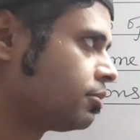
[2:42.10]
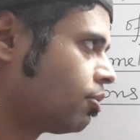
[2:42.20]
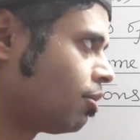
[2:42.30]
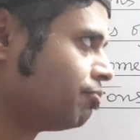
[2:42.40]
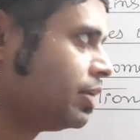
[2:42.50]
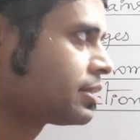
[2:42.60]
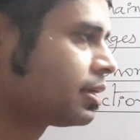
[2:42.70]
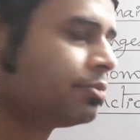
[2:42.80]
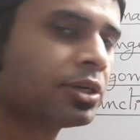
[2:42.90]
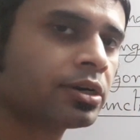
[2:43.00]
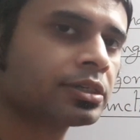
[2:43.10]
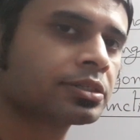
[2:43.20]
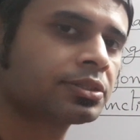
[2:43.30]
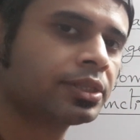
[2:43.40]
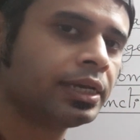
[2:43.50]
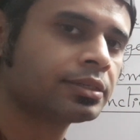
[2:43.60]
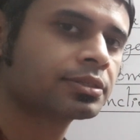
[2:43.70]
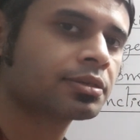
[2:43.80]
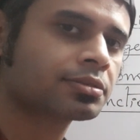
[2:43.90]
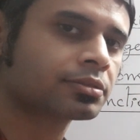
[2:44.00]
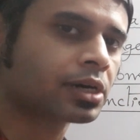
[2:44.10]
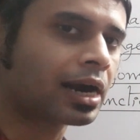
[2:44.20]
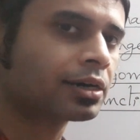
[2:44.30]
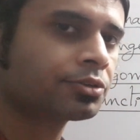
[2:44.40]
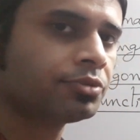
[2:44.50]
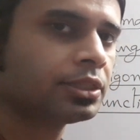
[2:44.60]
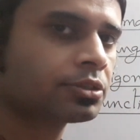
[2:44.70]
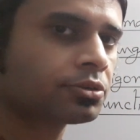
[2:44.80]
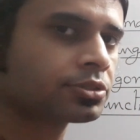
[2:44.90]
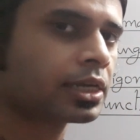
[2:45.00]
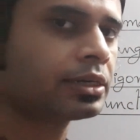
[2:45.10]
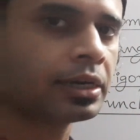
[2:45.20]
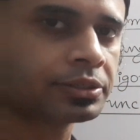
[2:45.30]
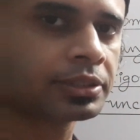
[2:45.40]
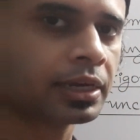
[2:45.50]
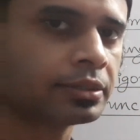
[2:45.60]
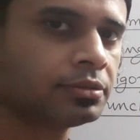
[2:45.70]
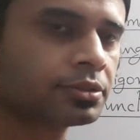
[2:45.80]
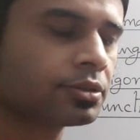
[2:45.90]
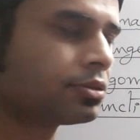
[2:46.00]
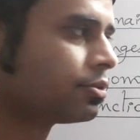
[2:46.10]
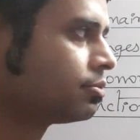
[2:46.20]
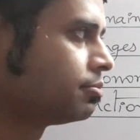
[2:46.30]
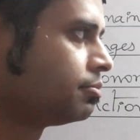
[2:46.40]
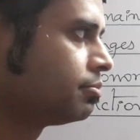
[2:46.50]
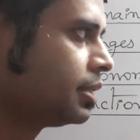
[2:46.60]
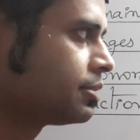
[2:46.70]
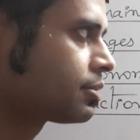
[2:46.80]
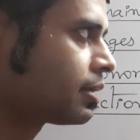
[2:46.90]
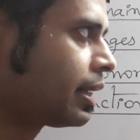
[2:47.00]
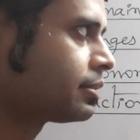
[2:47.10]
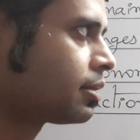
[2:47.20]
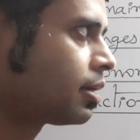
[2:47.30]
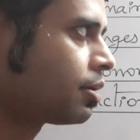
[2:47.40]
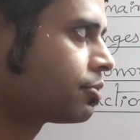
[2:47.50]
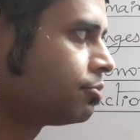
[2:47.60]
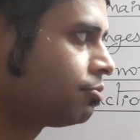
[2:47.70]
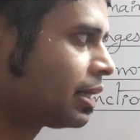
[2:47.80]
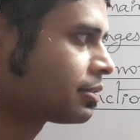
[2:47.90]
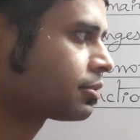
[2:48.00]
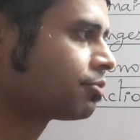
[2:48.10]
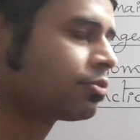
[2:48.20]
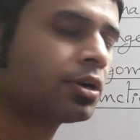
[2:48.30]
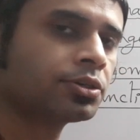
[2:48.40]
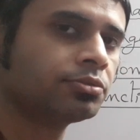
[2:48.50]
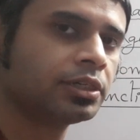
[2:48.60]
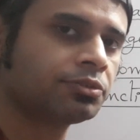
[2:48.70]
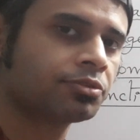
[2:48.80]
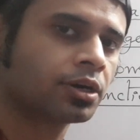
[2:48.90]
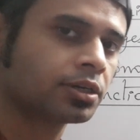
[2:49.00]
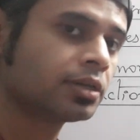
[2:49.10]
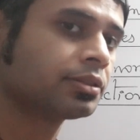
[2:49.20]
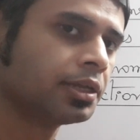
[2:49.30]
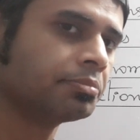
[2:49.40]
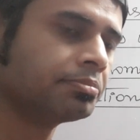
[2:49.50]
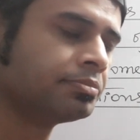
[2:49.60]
obviously, because things start with cosine and sine, so it's natural to first of all do it for them.